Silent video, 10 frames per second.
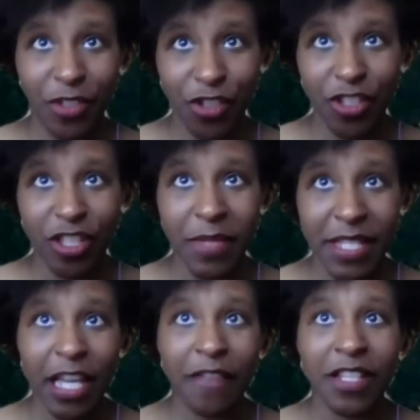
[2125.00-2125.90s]
should
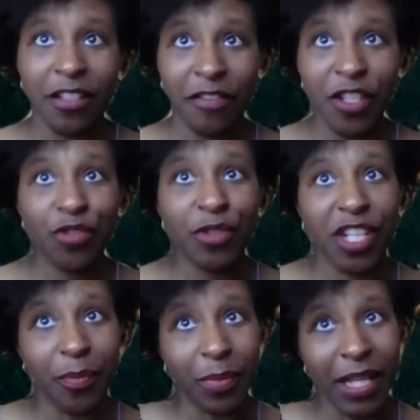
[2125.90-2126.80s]
themselves
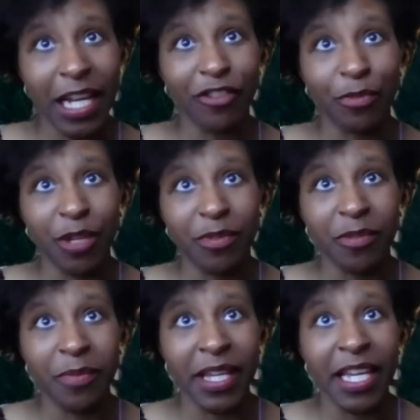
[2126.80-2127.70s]
individually apply for
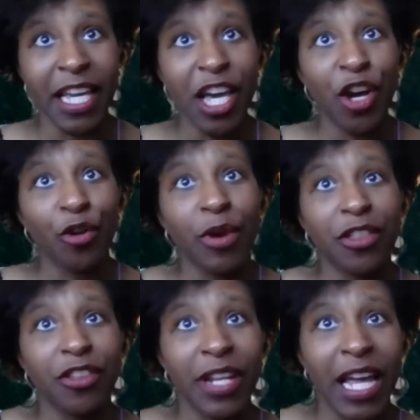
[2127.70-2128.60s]
PPP
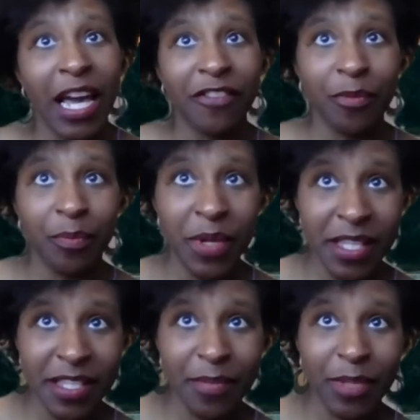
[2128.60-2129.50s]
rather than have the
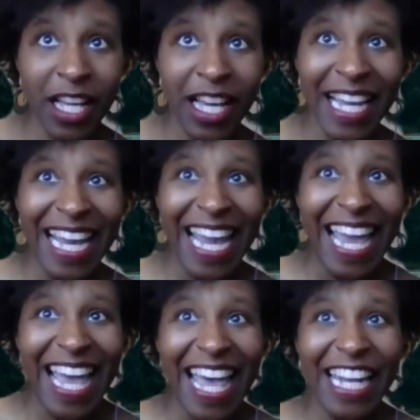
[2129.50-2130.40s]
business apply
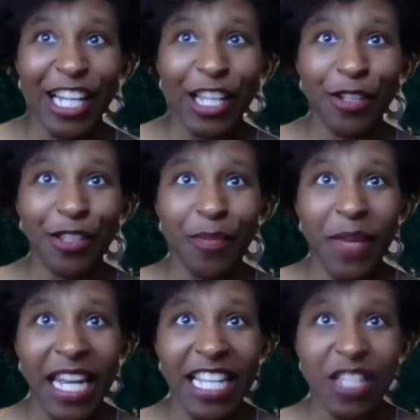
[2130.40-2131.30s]
and include them
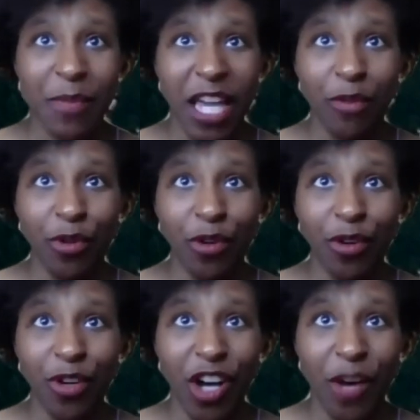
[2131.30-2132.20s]
in its
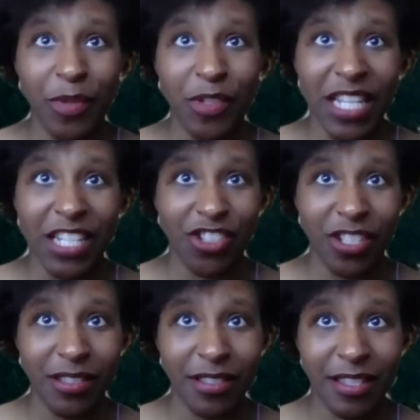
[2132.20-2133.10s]
payroll
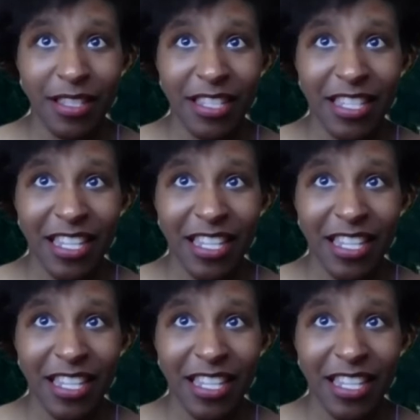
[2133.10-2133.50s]
computations.